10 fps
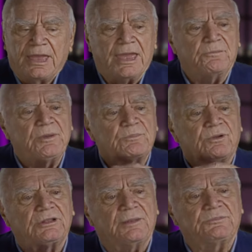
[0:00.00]
And we
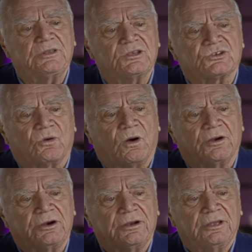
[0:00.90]
pulled up to this
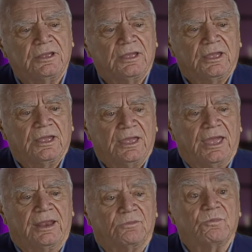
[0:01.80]
corner
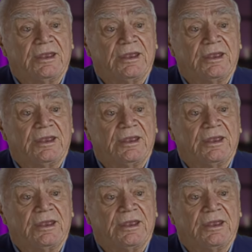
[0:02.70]
and